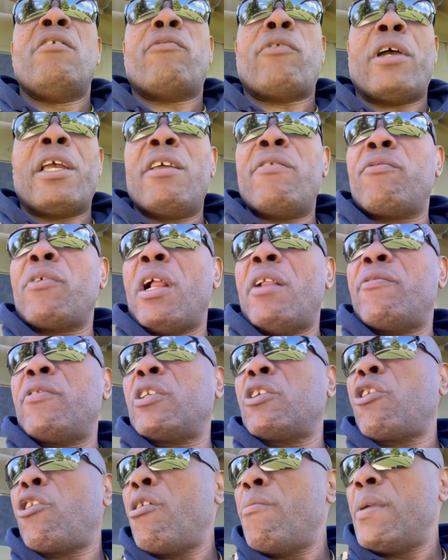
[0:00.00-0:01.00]
when you're involved
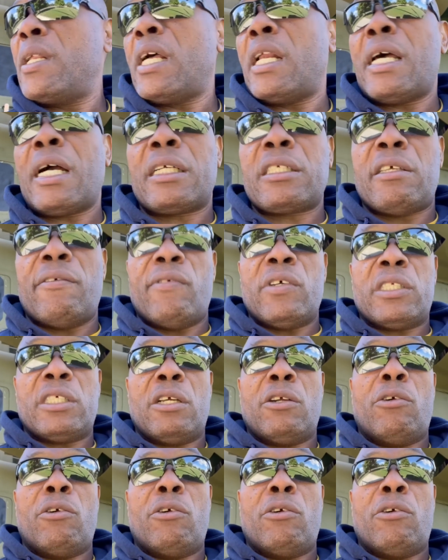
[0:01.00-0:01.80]
in criminal activity,